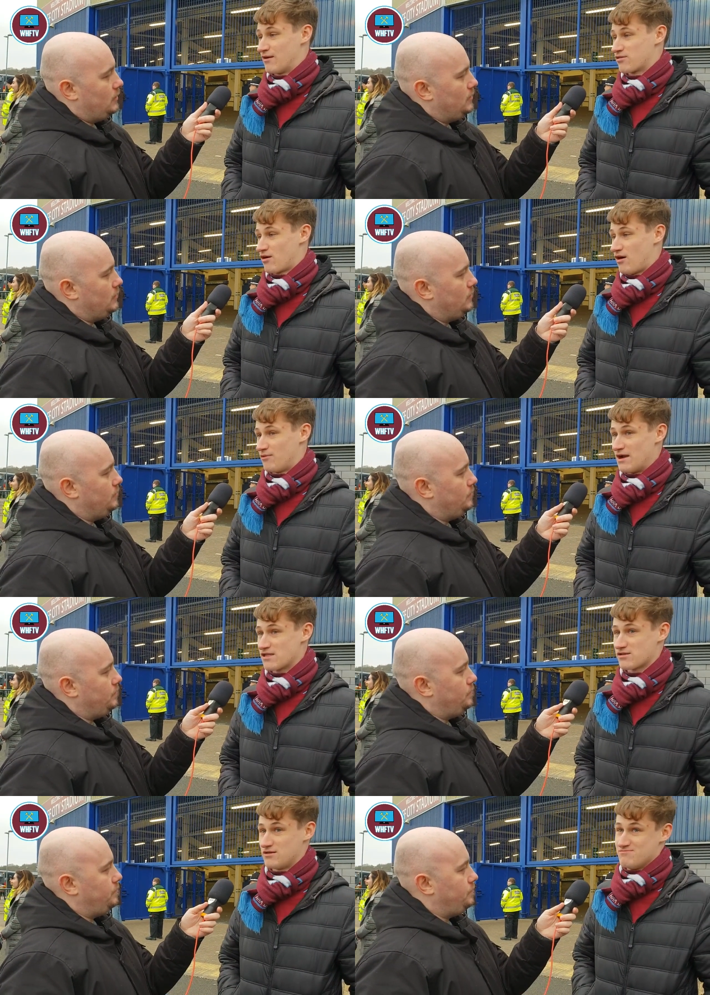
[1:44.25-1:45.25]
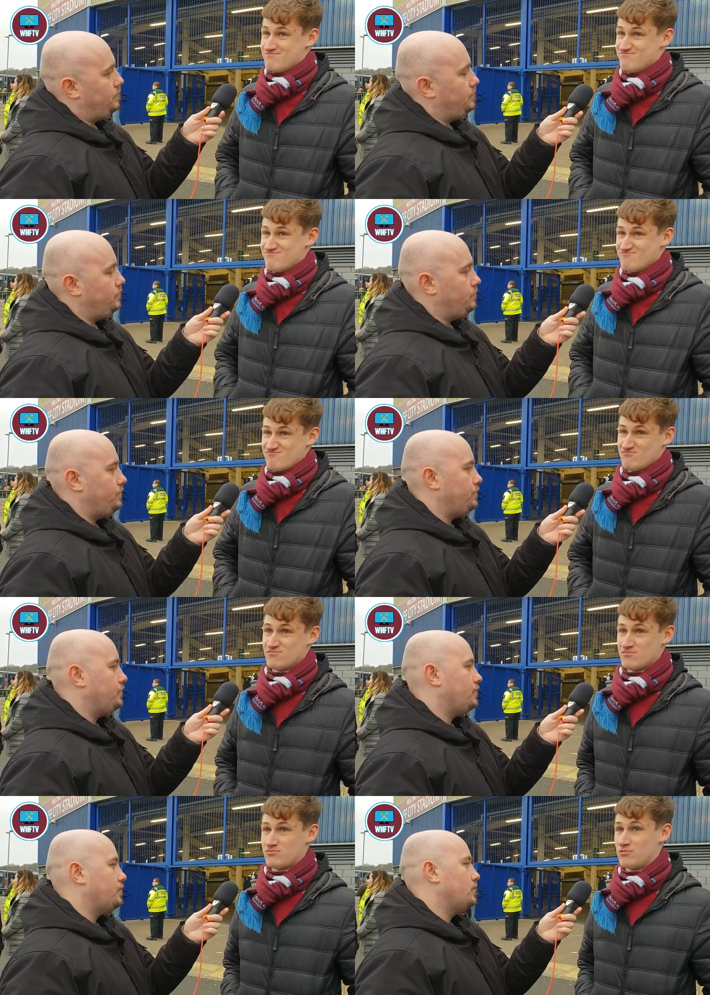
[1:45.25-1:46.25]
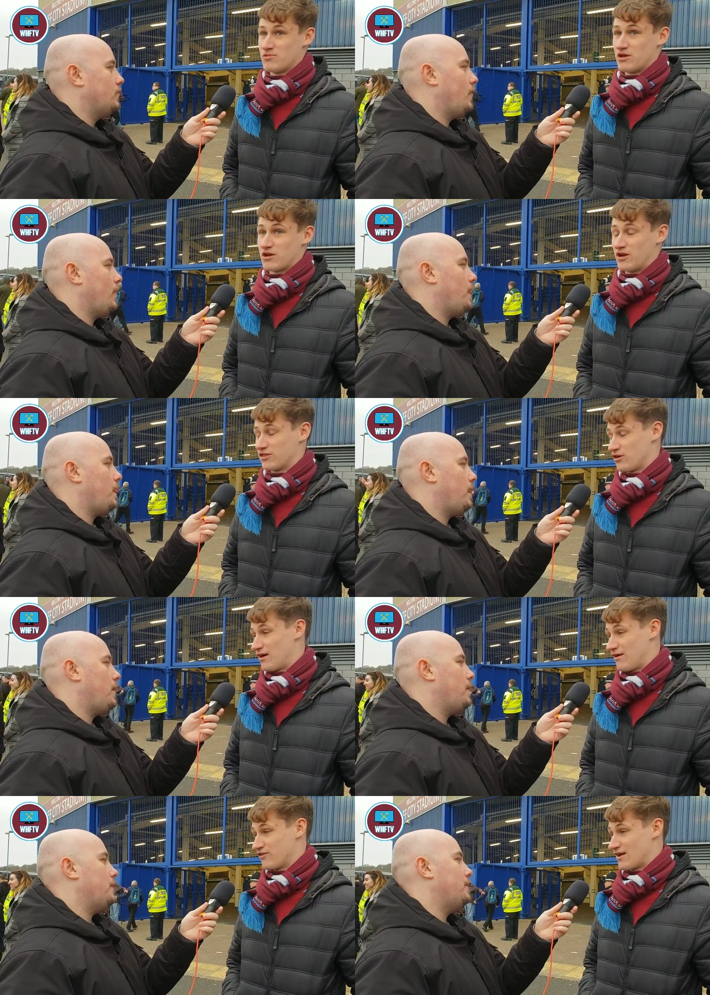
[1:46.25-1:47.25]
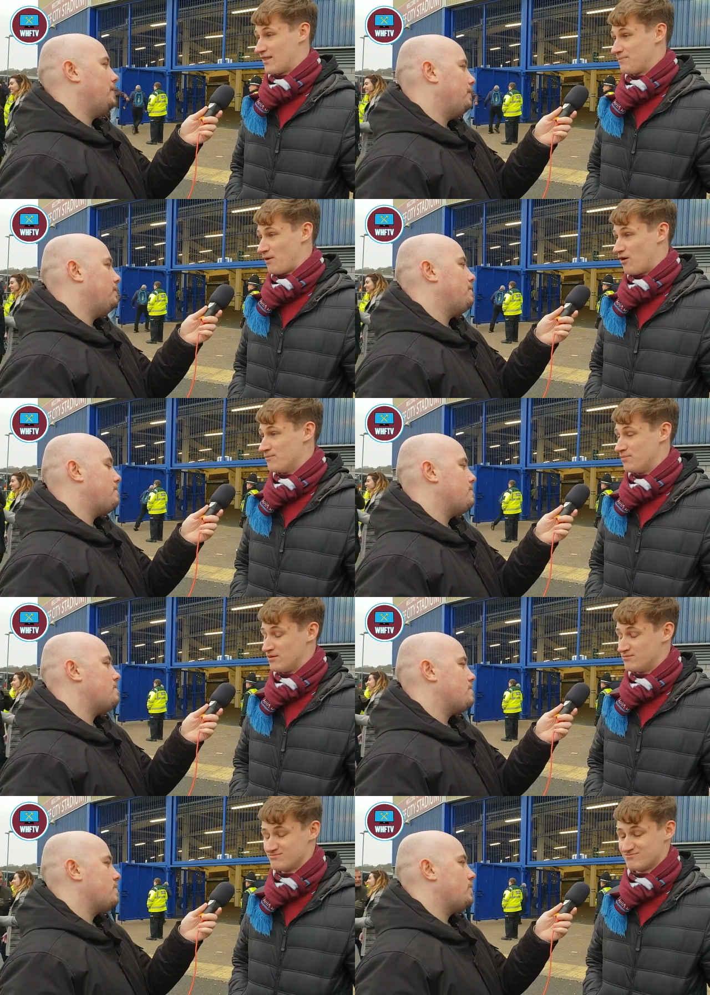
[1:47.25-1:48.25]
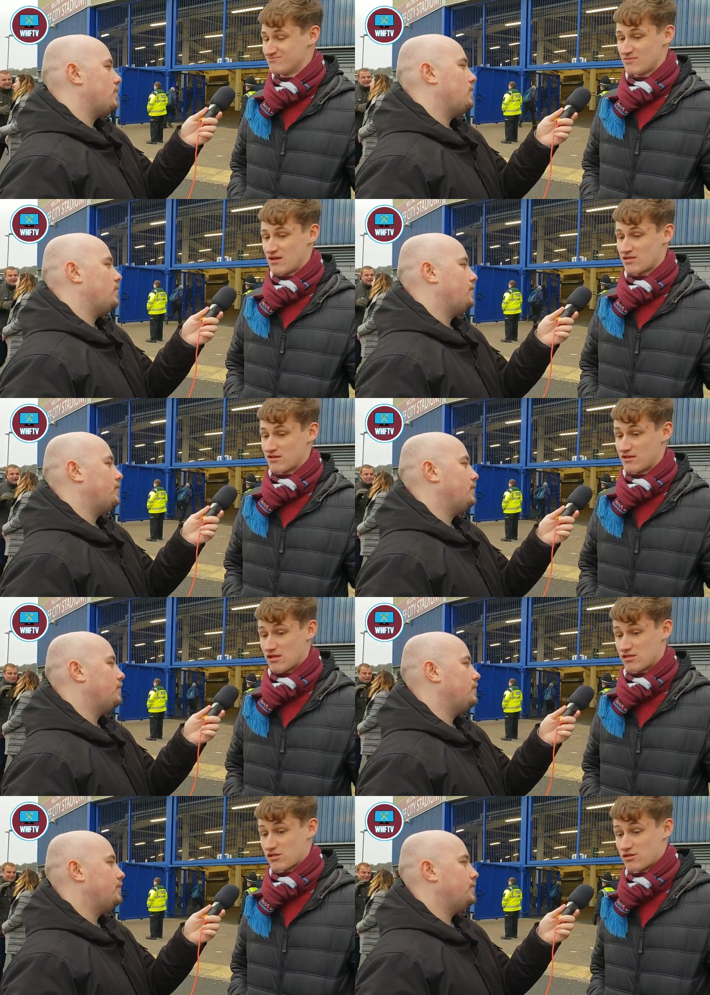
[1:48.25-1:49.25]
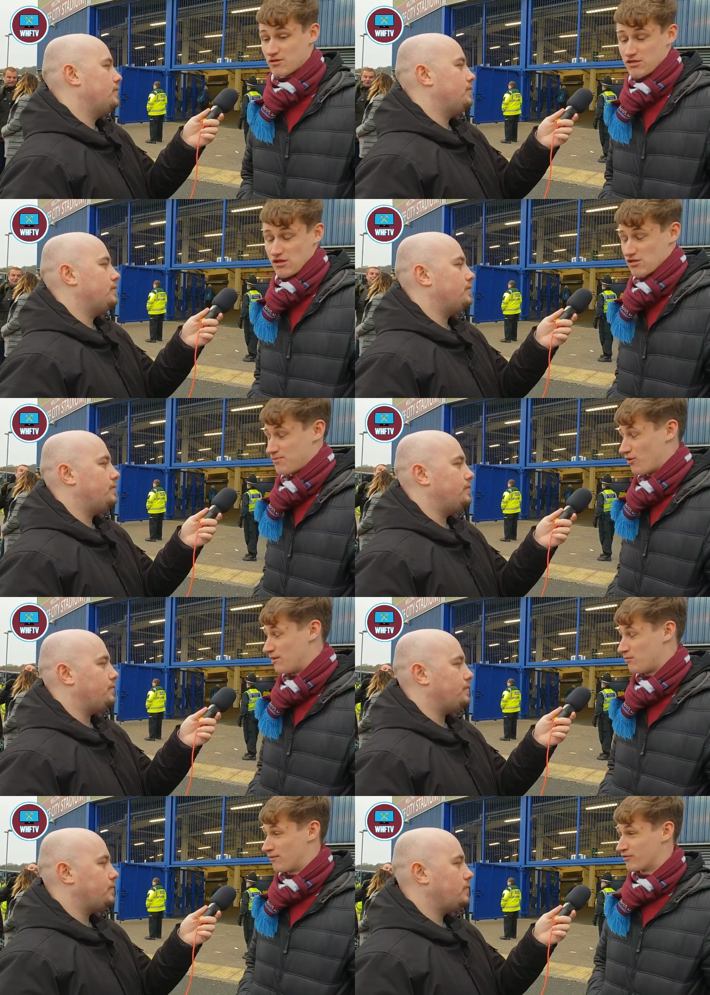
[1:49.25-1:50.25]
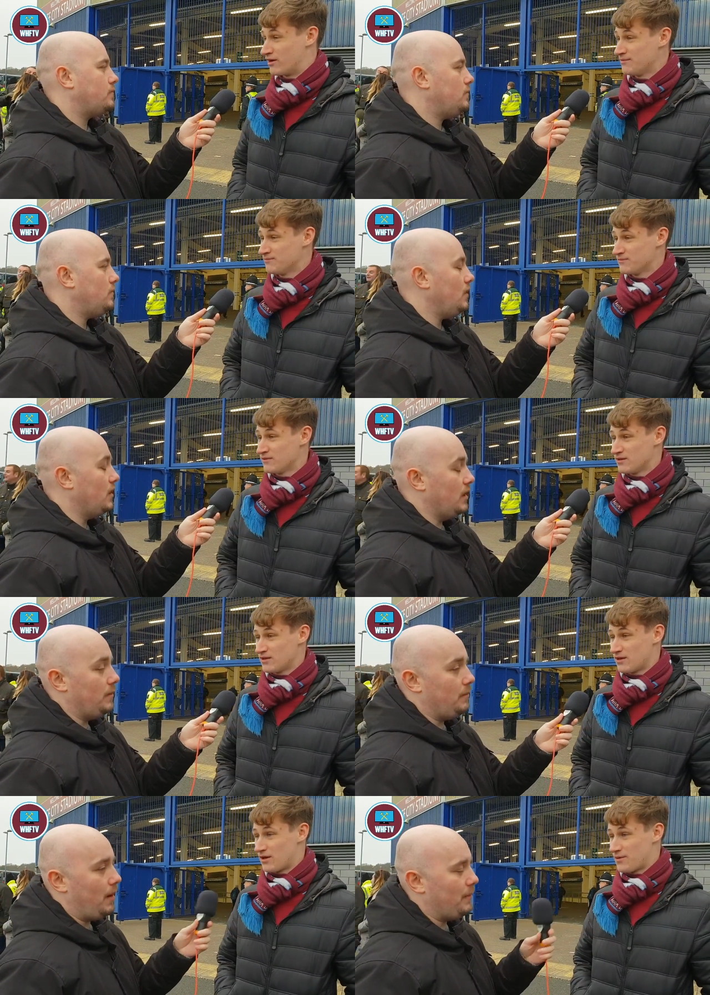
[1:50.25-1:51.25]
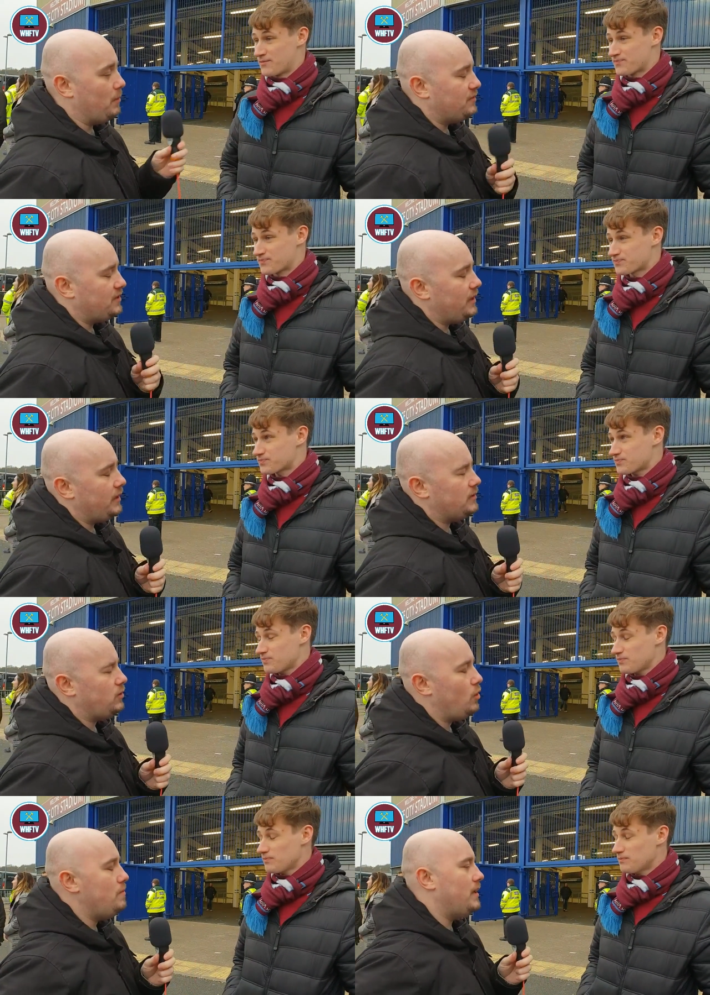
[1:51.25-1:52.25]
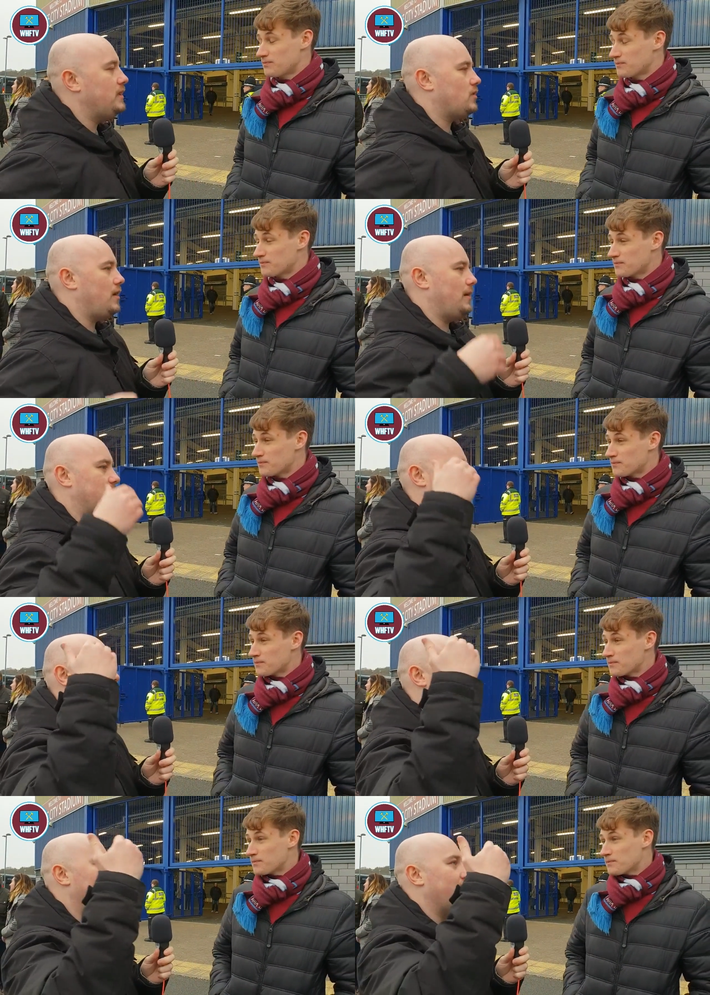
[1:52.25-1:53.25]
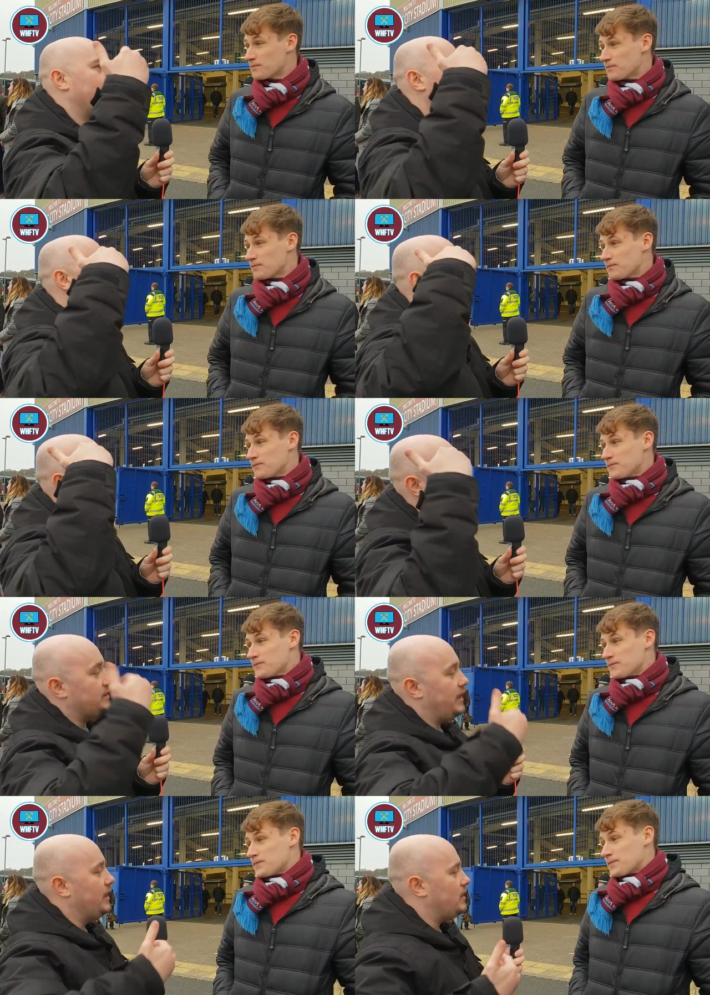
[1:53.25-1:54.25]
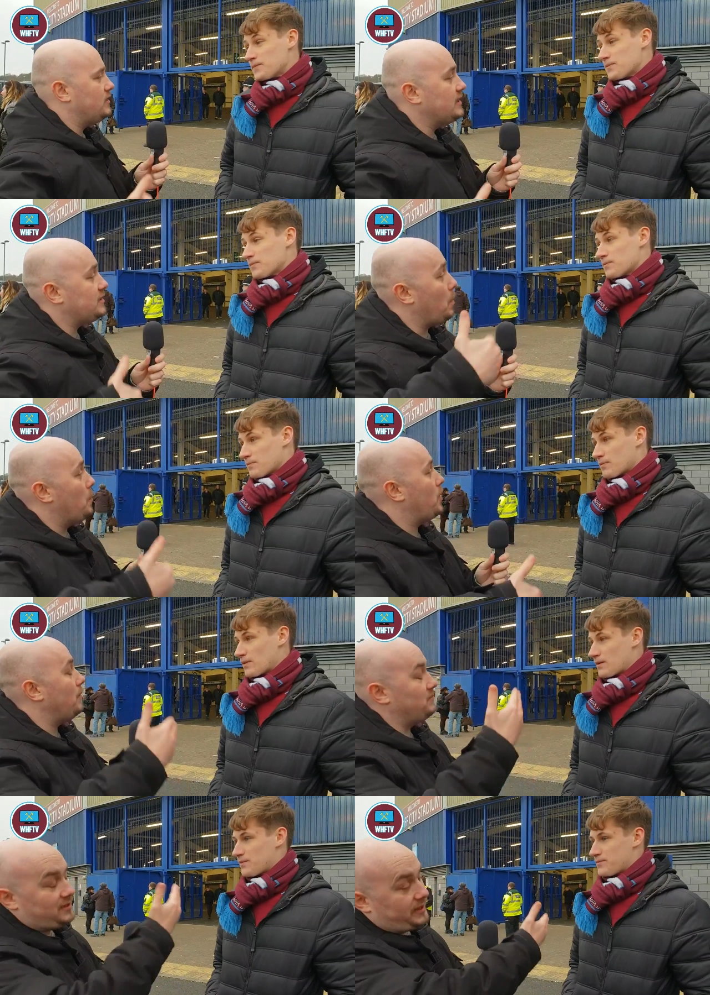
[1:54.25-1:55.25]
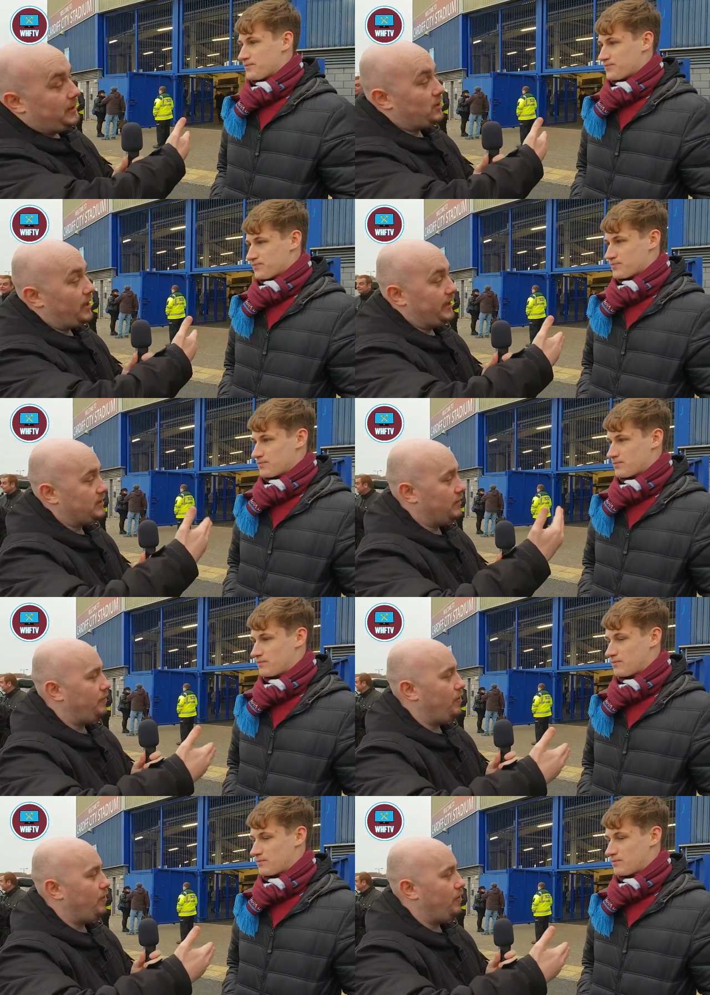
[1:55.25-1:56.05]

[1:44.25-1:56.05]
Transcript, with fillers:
Speaker 1: they were time wasting. You've got to do that if you're down the bottom, but it's a disappointing
Speaker 2: one, really. Yeah, I mean, we've seen it so many times. It's like this inconsistent. When we come to teams like this that are